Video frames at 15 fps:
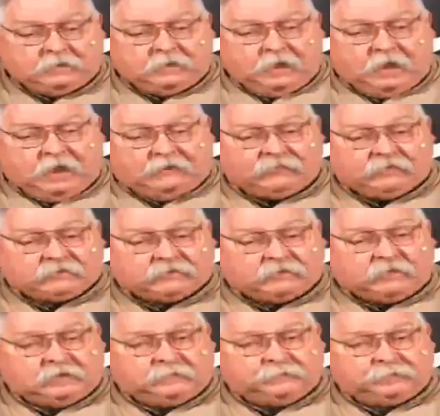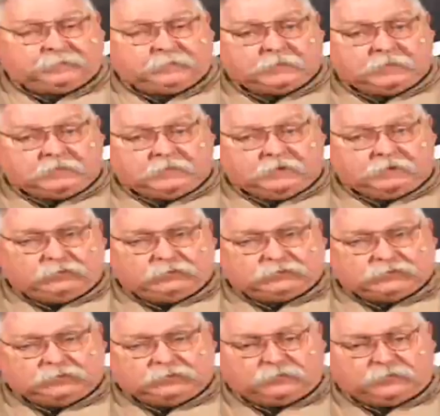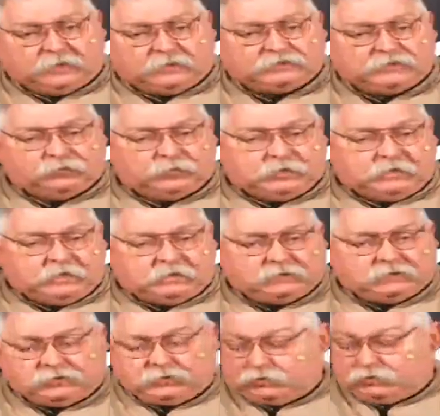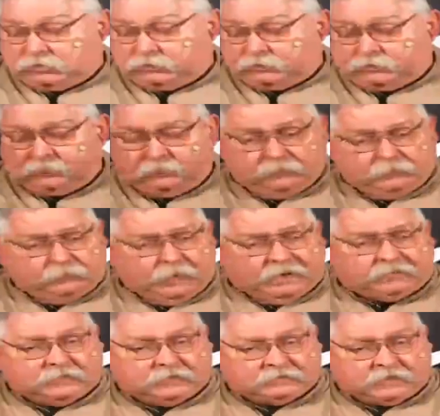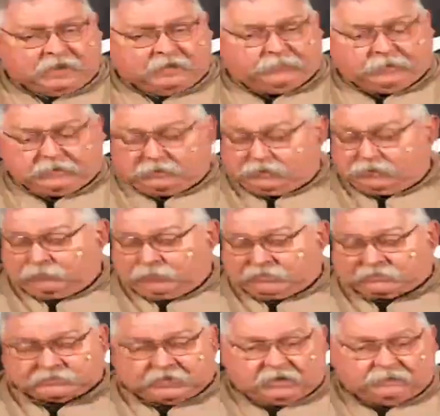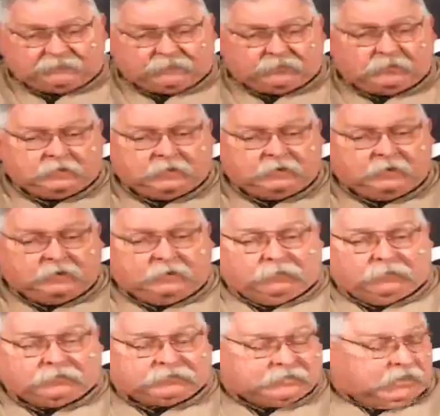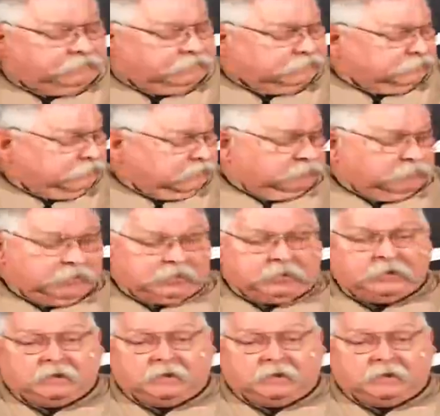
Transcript: Obviously, there's certain things that we need to do to make this hobby a little bit safer or as safe as we can be.